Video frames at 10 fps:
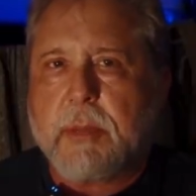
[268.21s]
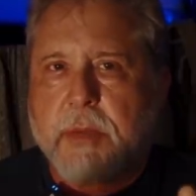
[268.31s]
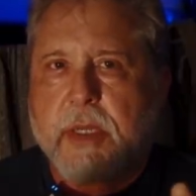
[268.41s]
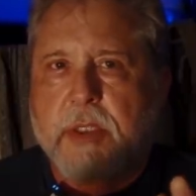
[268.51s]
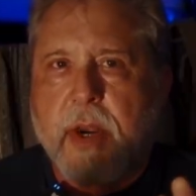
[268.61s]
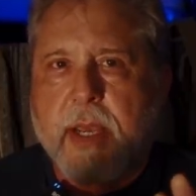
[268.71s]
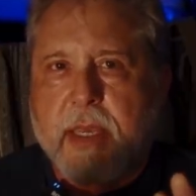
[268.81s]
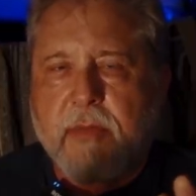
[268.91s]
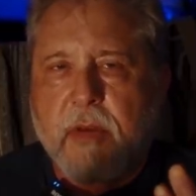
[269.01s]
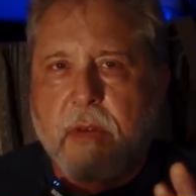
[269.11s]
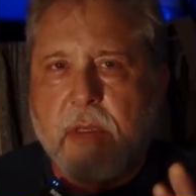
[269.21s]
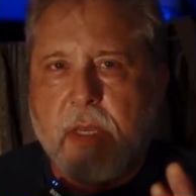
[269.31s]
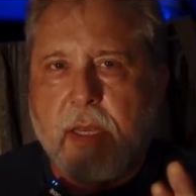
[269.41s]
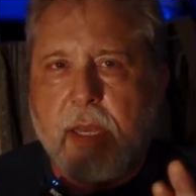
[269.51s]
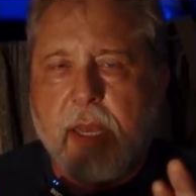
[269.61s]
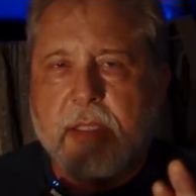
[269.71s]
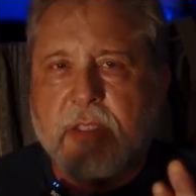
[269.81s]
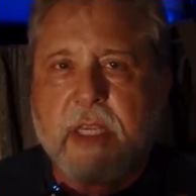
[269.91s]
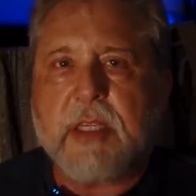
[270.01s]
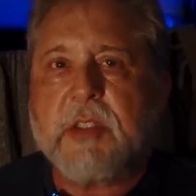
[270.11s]
I'm going to try and give you
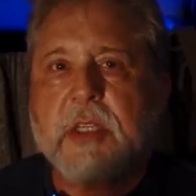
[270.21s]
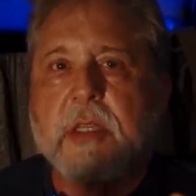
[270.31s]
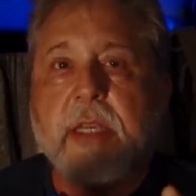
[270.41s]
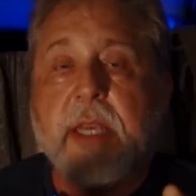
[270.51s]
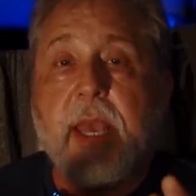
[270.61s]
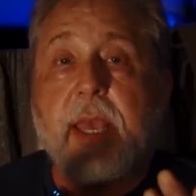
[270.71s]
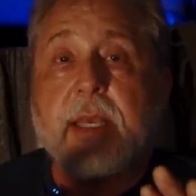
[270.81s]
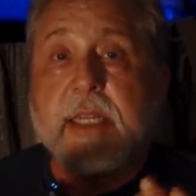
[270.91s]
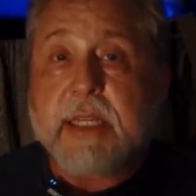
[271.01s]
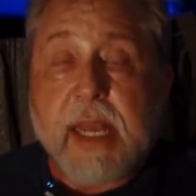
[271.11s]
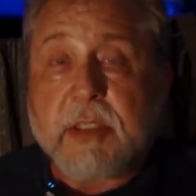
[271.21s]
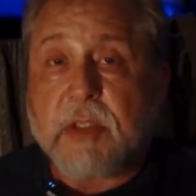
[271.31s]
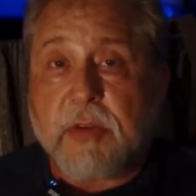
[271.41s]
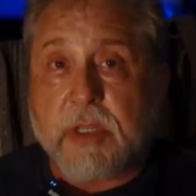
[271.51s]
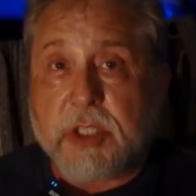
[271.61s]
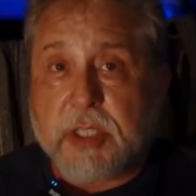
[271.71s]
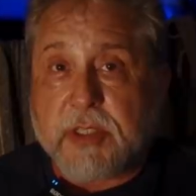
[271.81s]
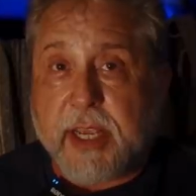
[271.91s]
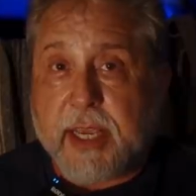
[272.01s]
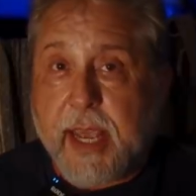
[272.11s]
as easily condensed version
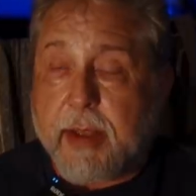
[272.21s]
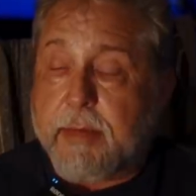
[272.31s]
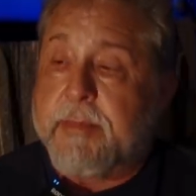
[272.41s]
as I can.